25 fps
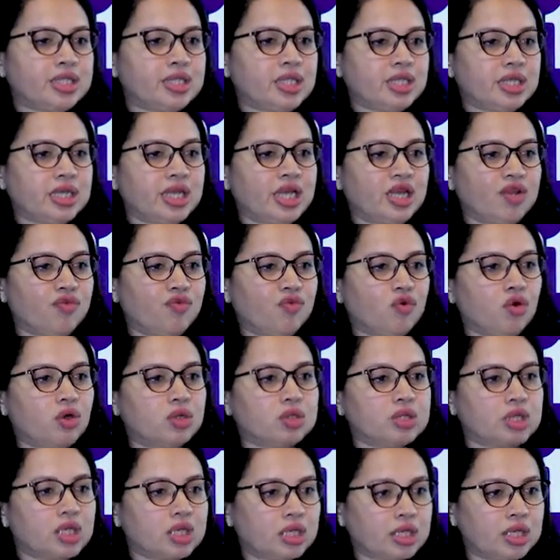the nail for
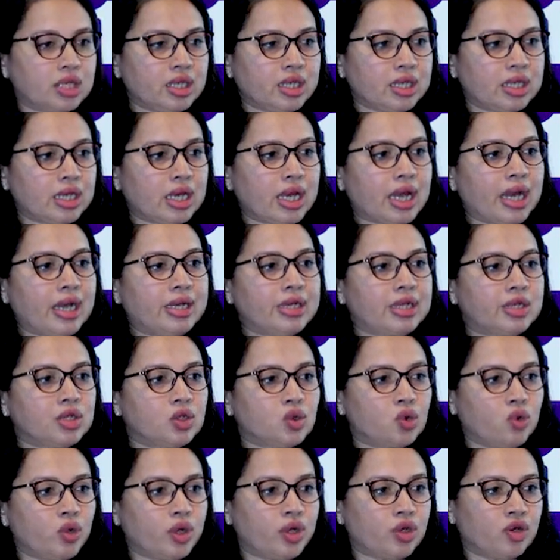thickening and
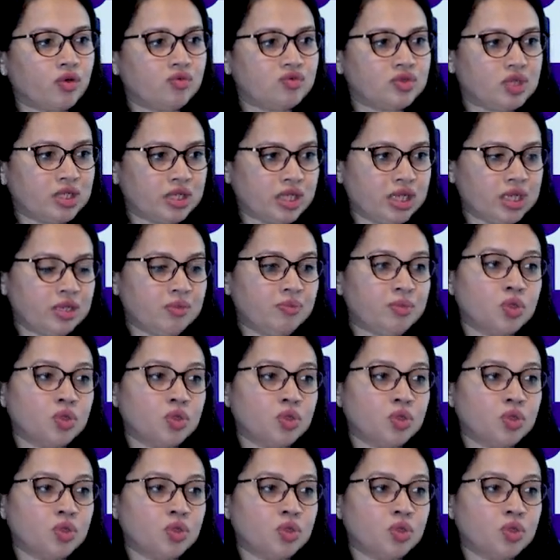ingrowing of the nail,